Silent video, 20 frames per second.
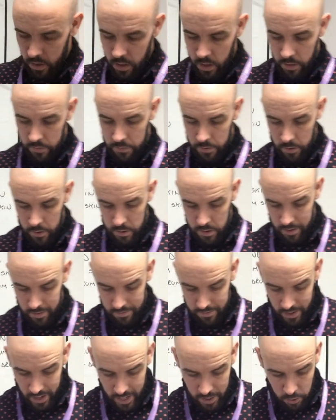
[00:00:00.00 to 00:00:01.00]
If there is a
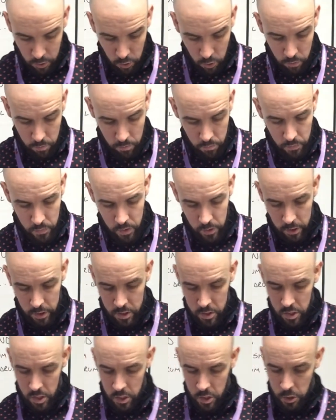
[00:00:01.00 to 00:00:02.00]
vacuum or a
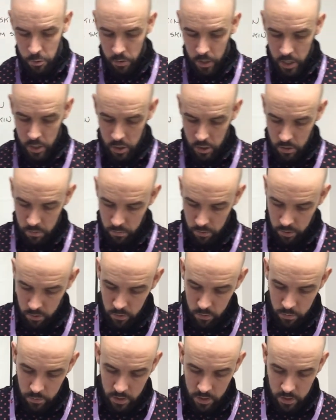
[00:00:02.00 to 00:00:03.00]
situation where
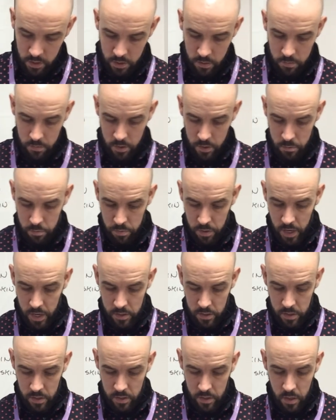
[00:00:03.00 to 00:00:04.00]
no medium is
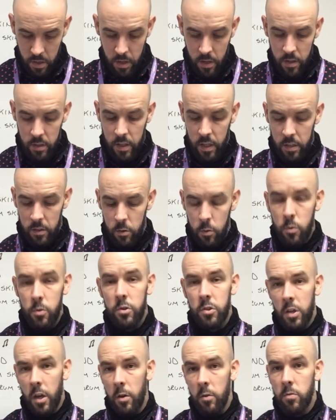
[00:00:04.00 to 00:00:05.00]
present, then no
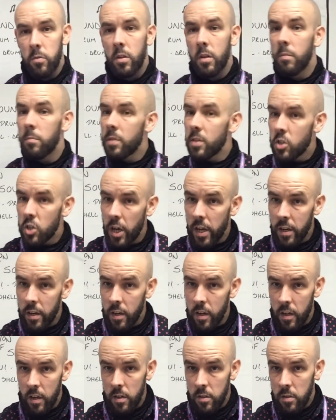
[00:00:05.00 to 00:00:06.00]
sound can be
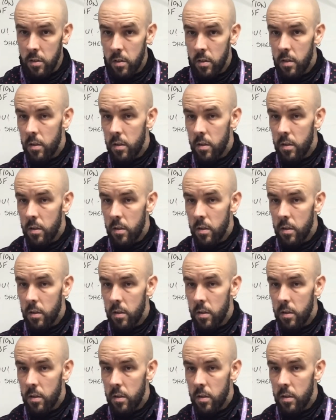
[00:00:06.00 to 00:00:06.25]
generated.